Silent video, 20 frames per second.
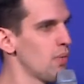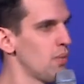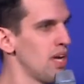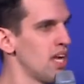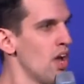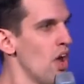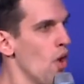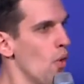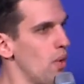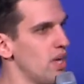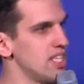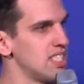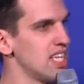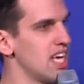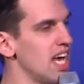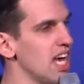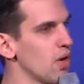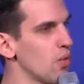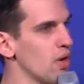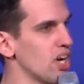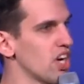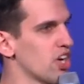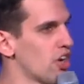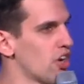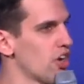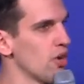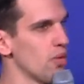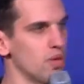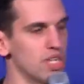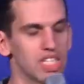we, we take what
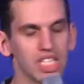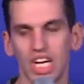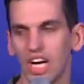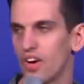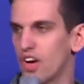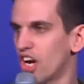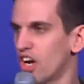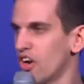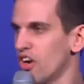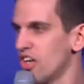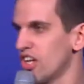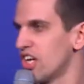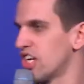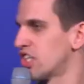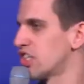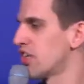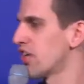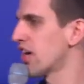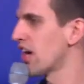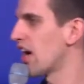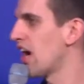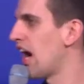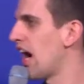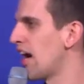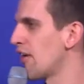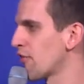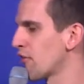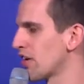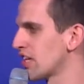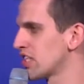Kurt was sharing earlier during our
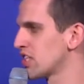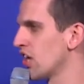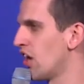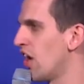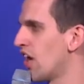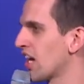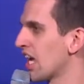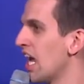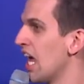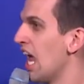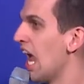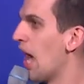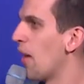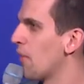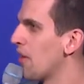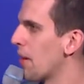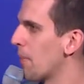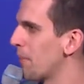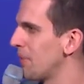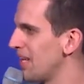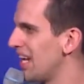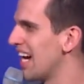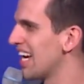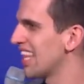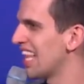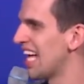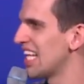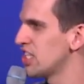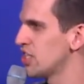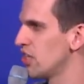offering talk and we apply
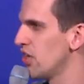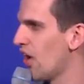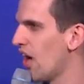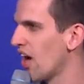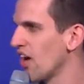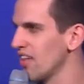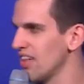that to our